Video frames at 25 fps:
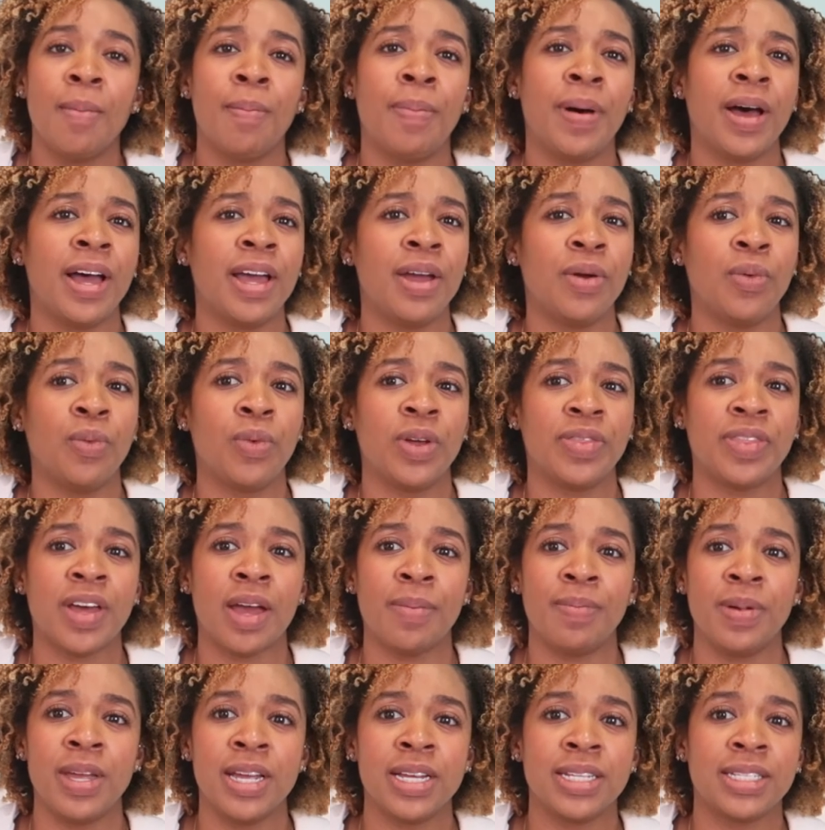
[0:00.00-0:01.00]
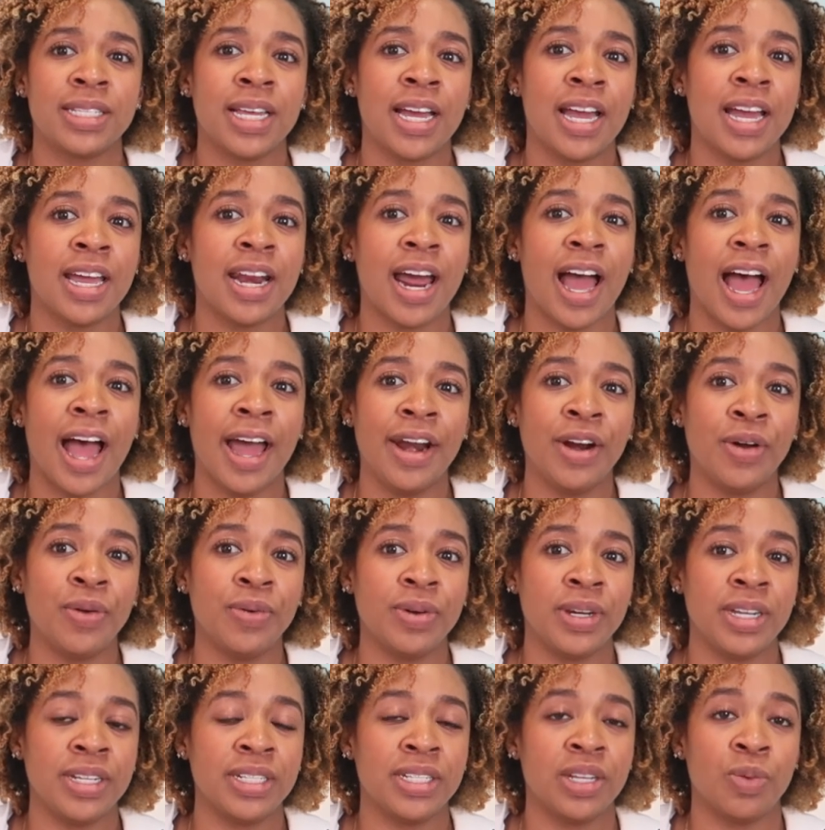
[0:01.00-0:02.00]
But with that being said, I
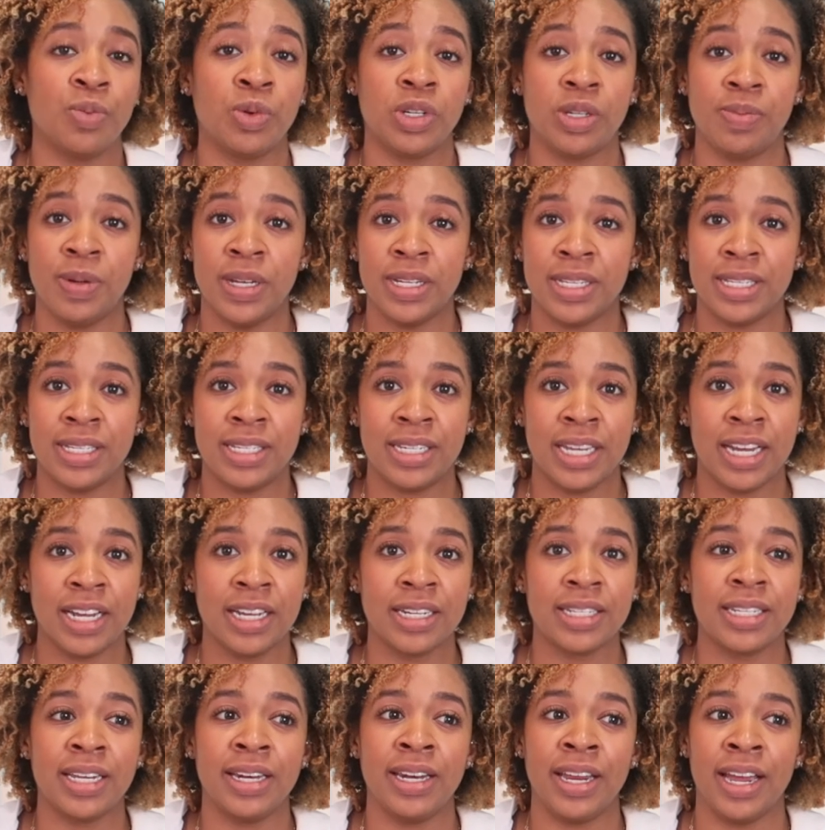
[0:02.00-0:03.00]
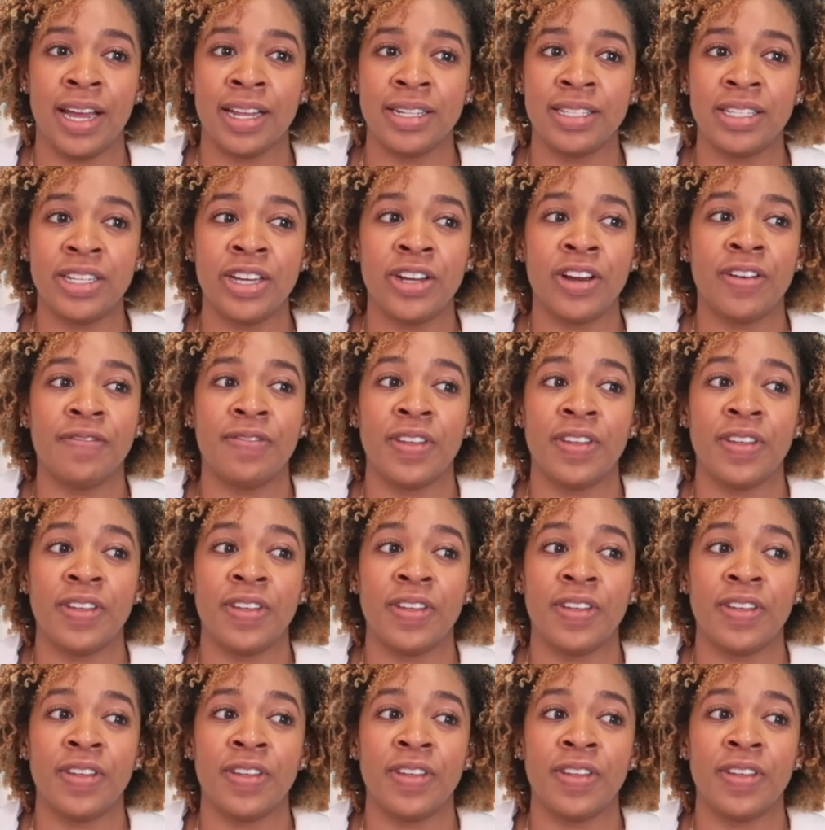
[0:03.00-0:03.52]
don't need someone to be a stick to dance here.